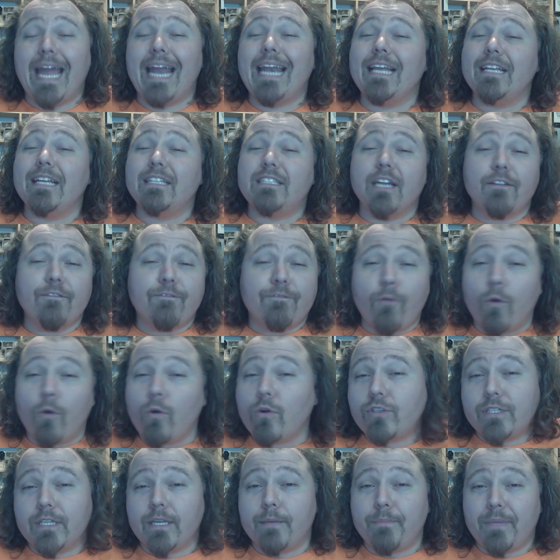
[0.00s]
And it's
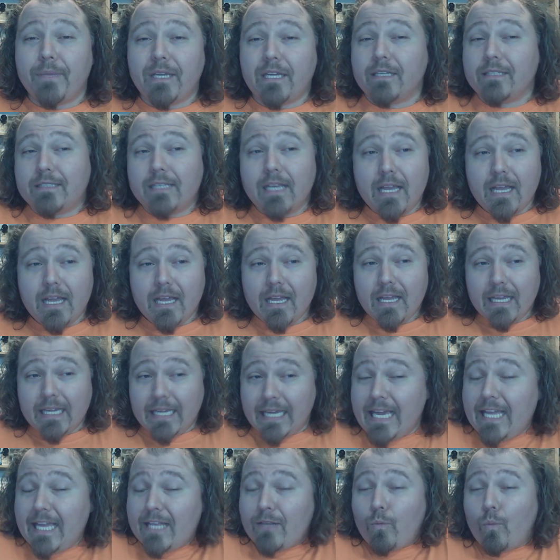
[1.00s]
unfortunate because,
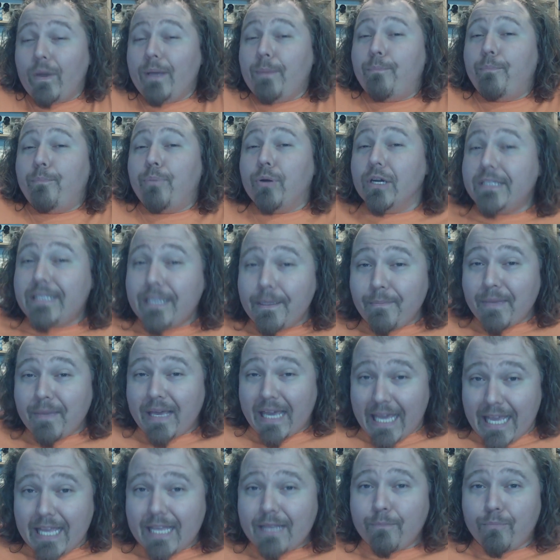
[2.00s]
again, we put them
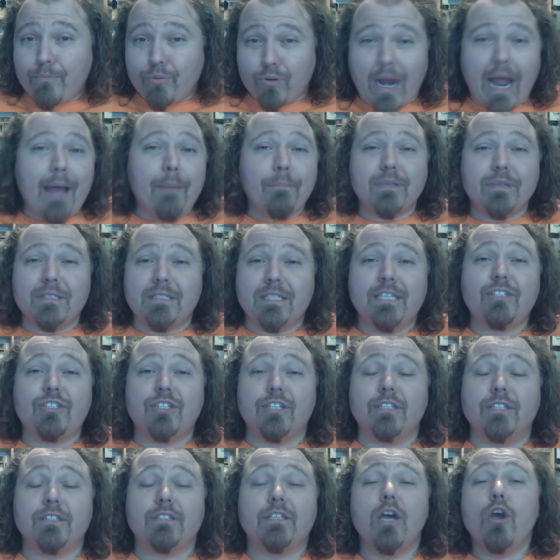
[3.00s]
in prime
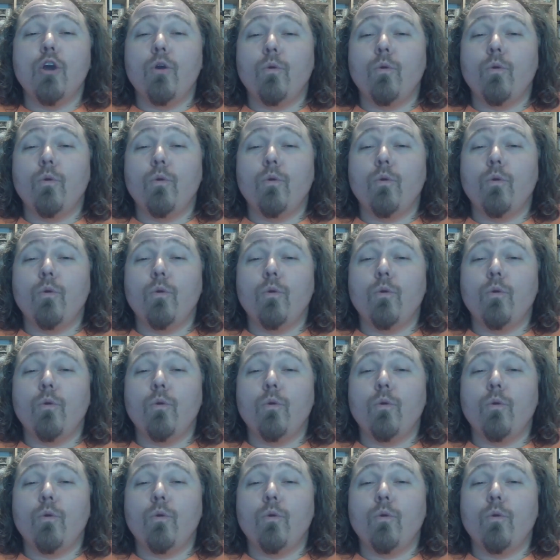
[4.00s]
positions.